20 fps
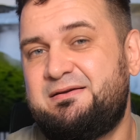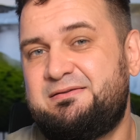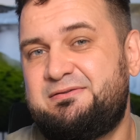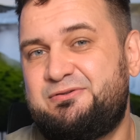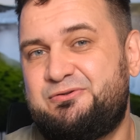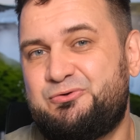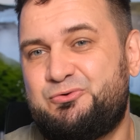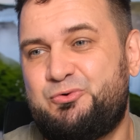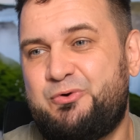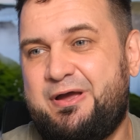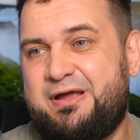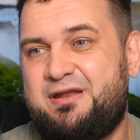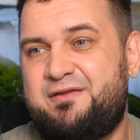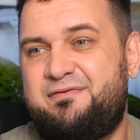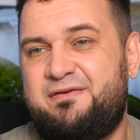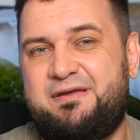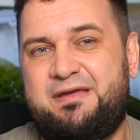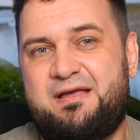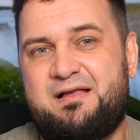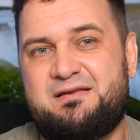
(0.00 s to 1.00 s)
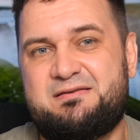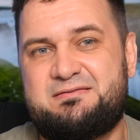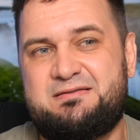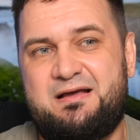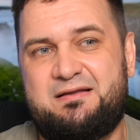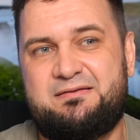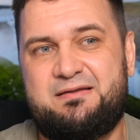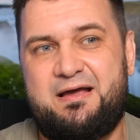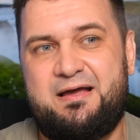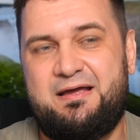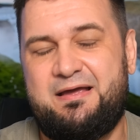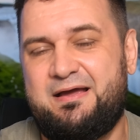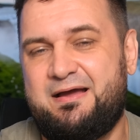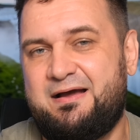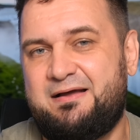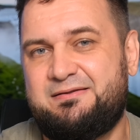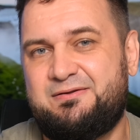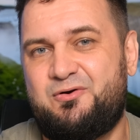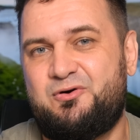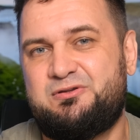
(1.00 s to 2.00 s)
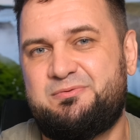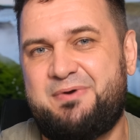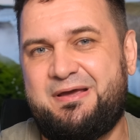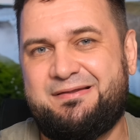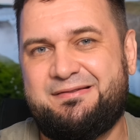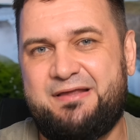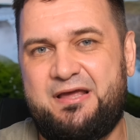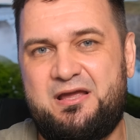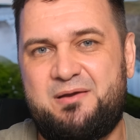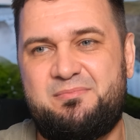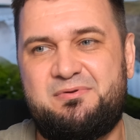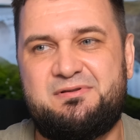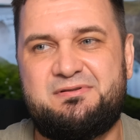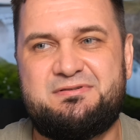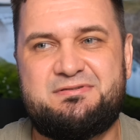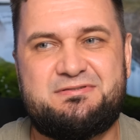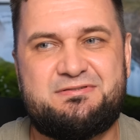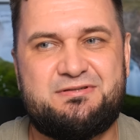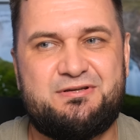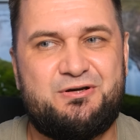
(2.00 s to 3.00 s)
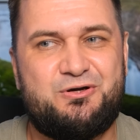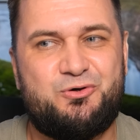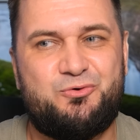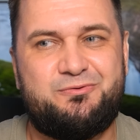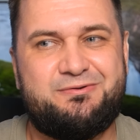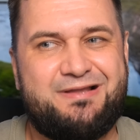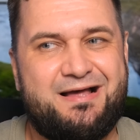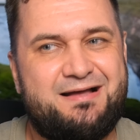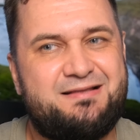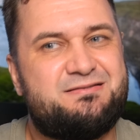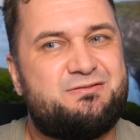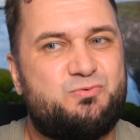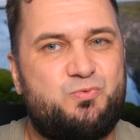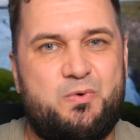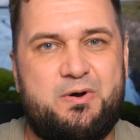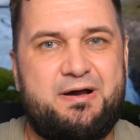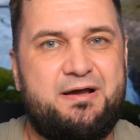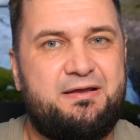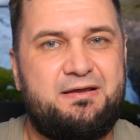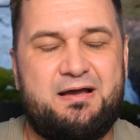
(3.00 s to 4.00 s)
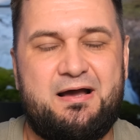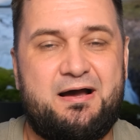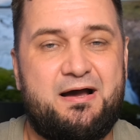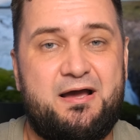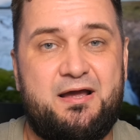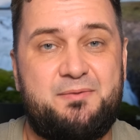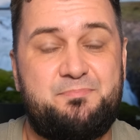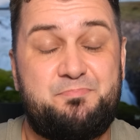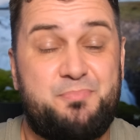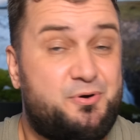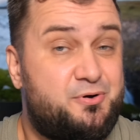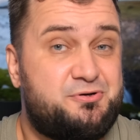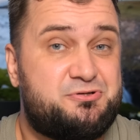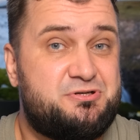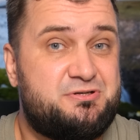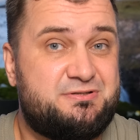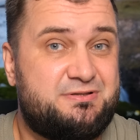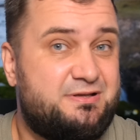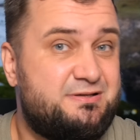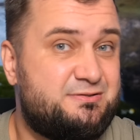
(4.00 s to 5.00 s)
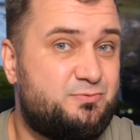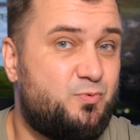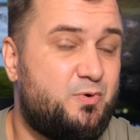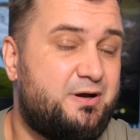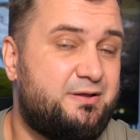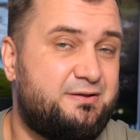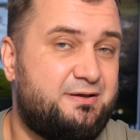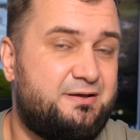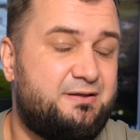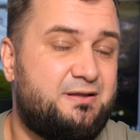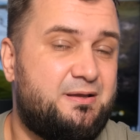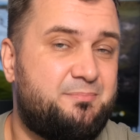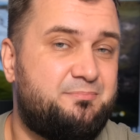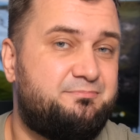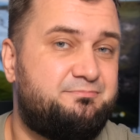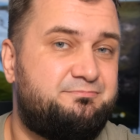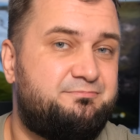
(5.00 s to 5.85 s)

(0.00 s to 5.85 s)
to anything else that I had on my table. So that's why I purchased this one, and I'm